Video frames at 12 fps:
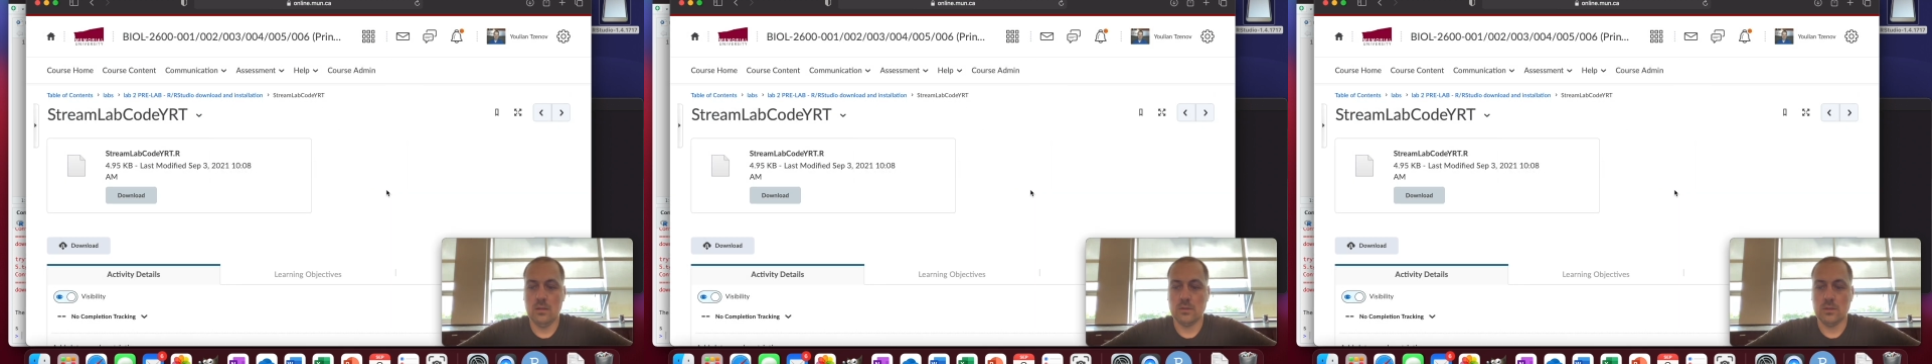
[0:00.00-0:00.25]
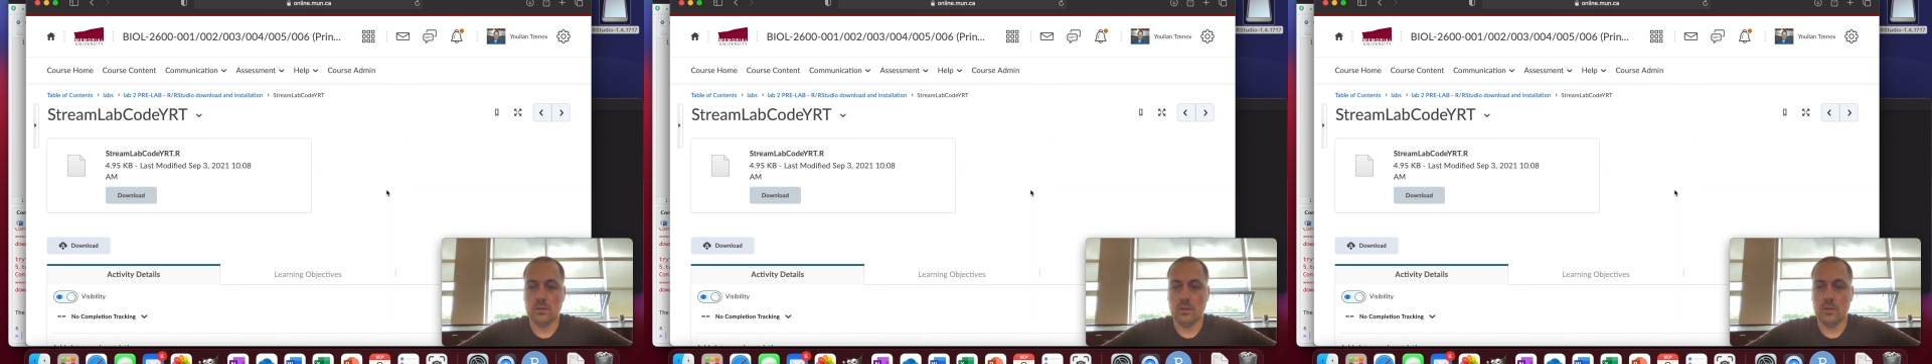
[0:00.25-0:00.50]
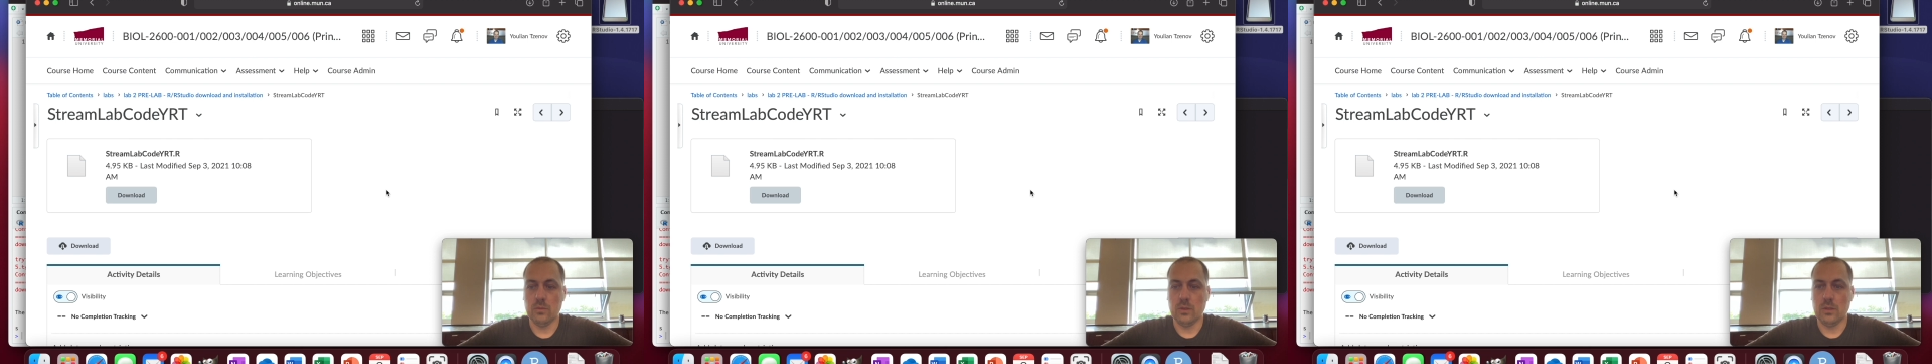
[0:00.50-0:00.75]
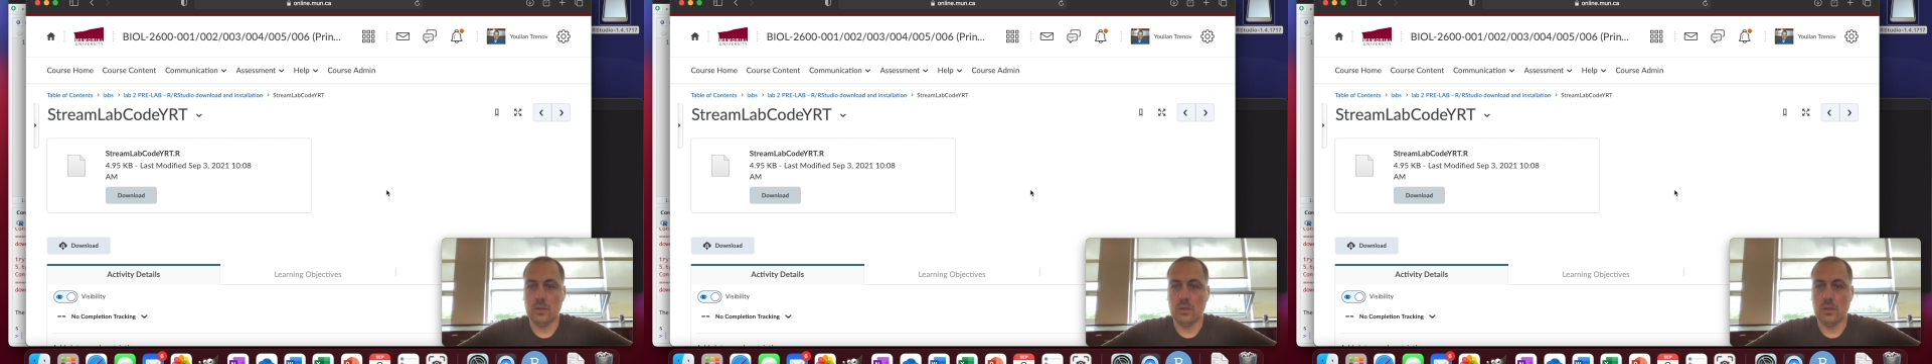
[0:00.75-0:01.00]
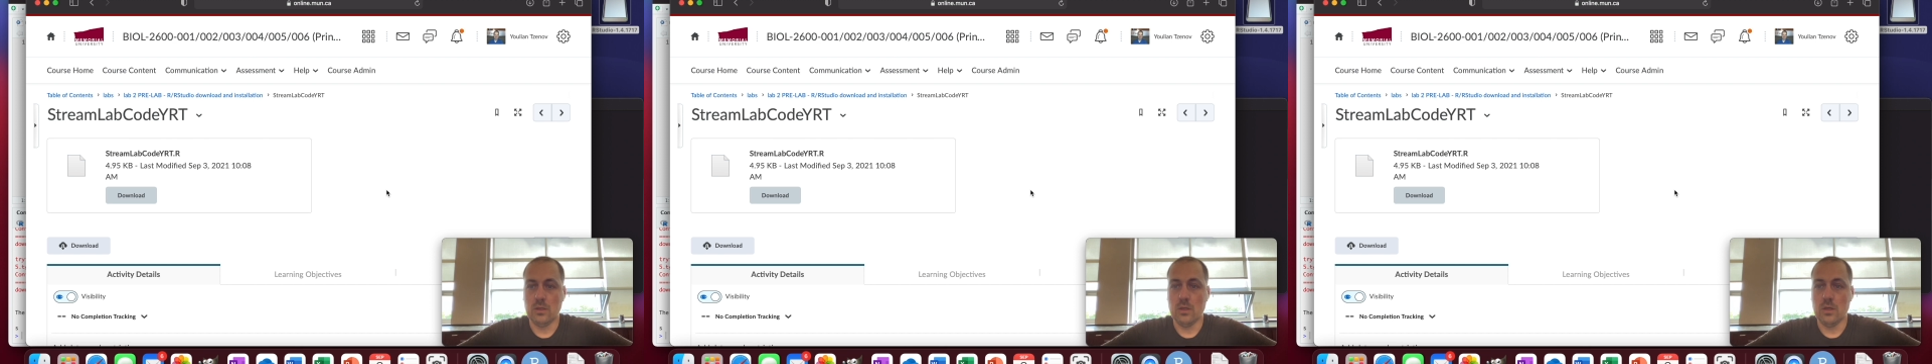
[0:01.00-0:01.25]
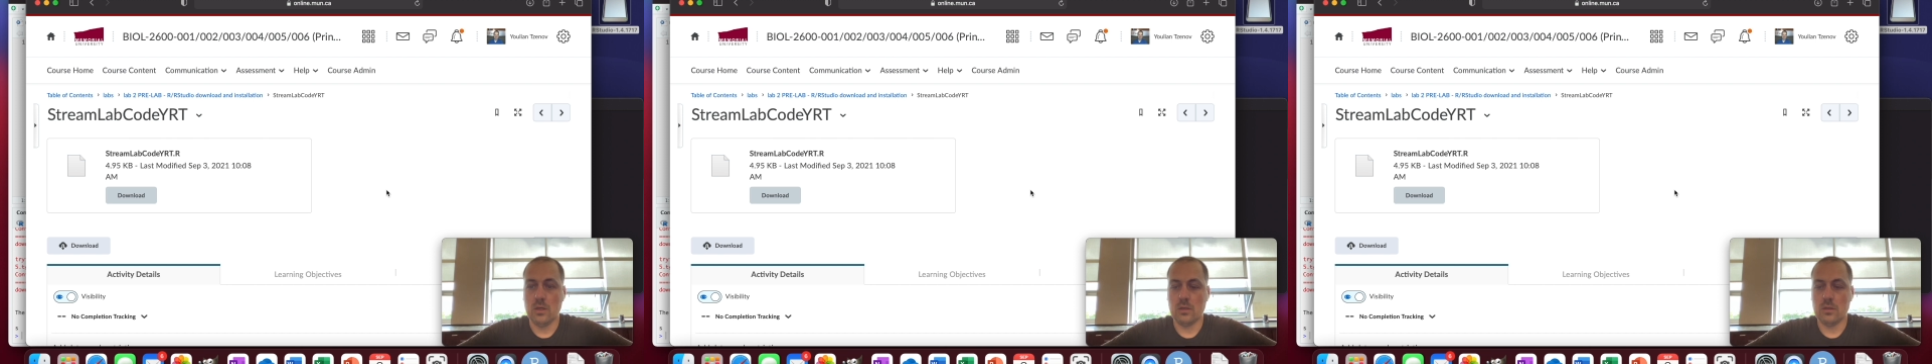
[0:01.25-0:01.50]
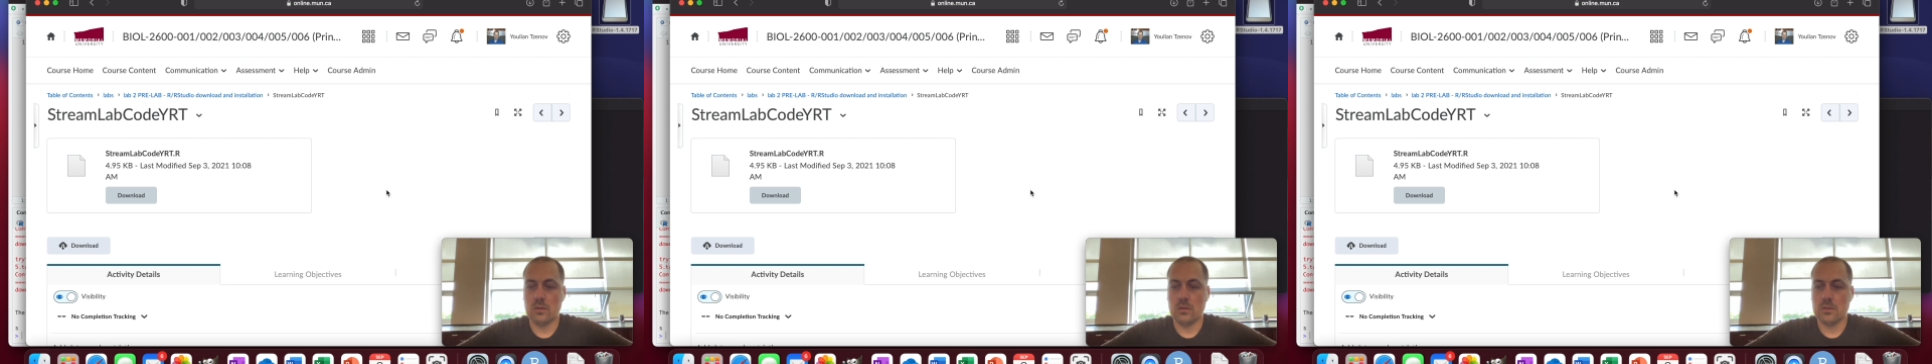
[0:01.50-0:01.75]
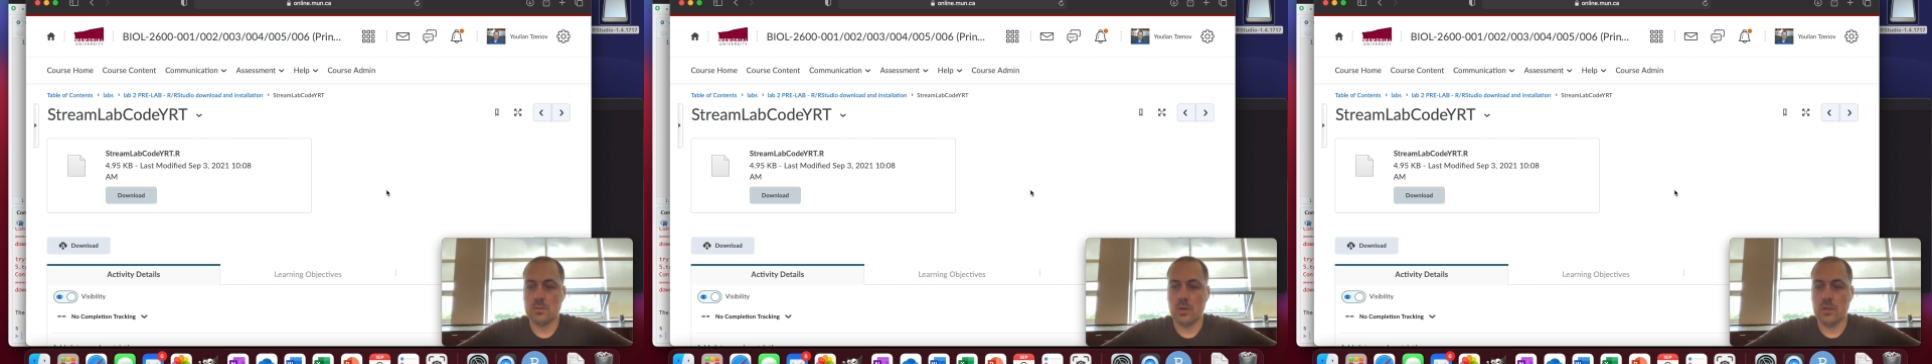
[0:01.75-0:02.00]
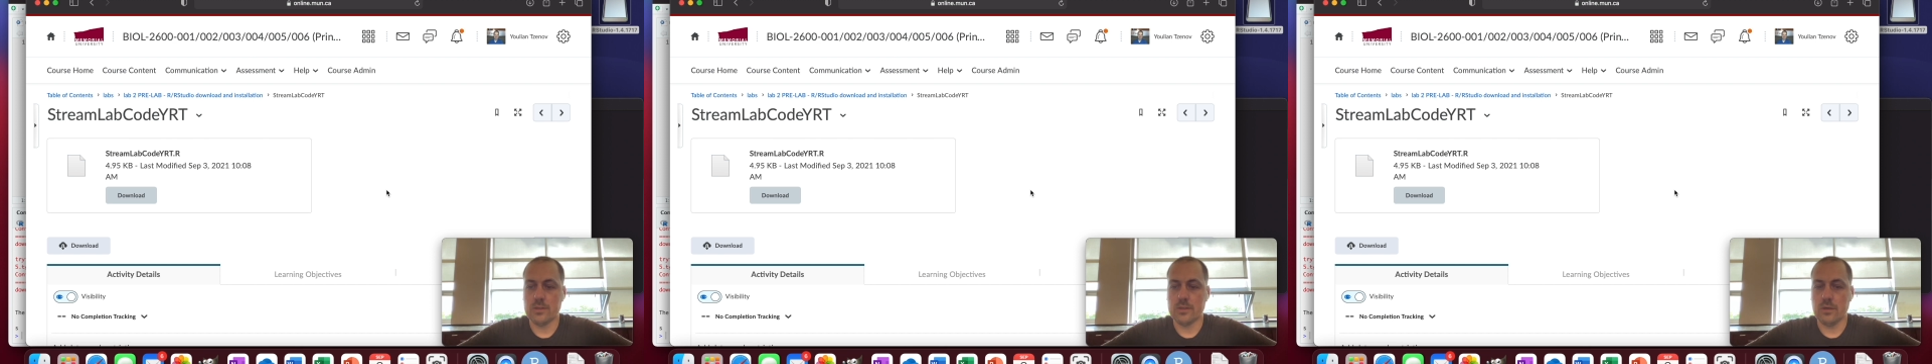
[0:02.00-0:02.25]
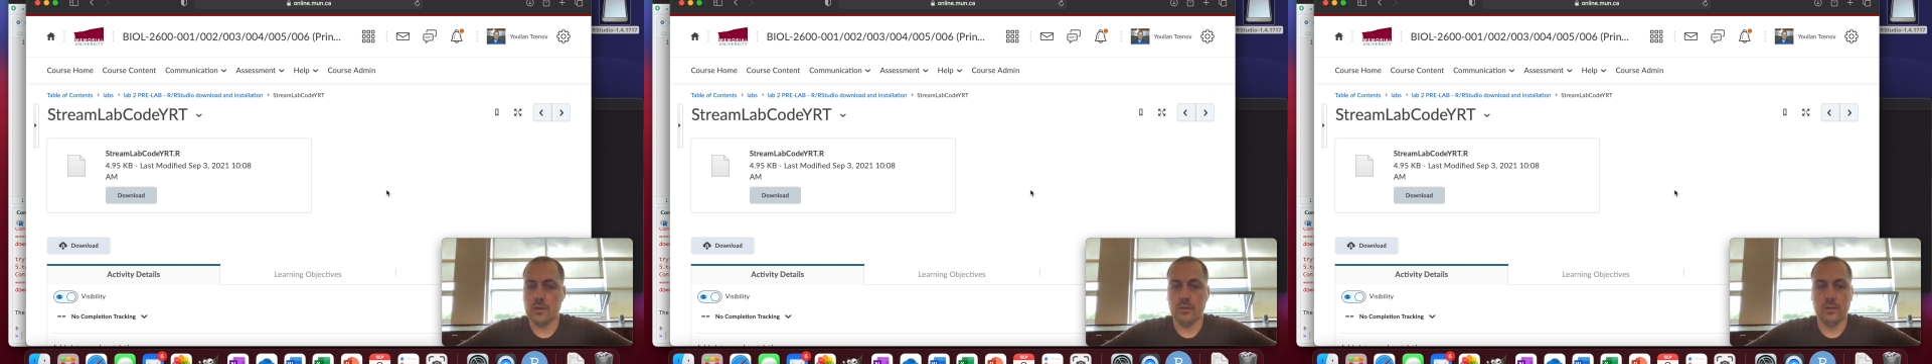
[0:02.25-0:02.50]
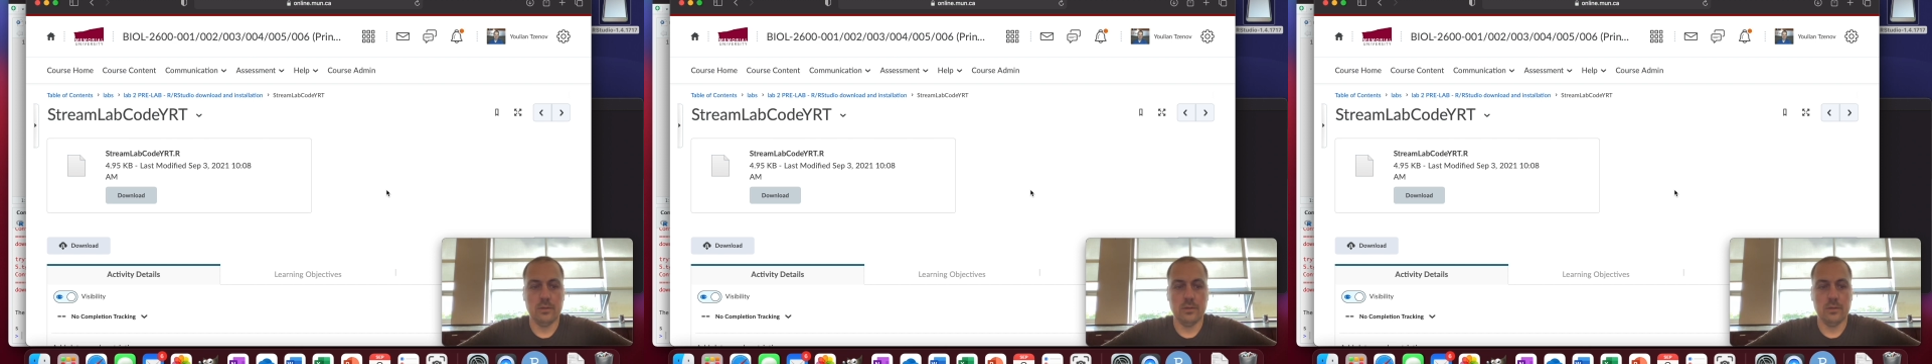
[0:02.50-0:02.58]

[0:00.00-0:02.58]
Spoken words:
so that we can get this party started.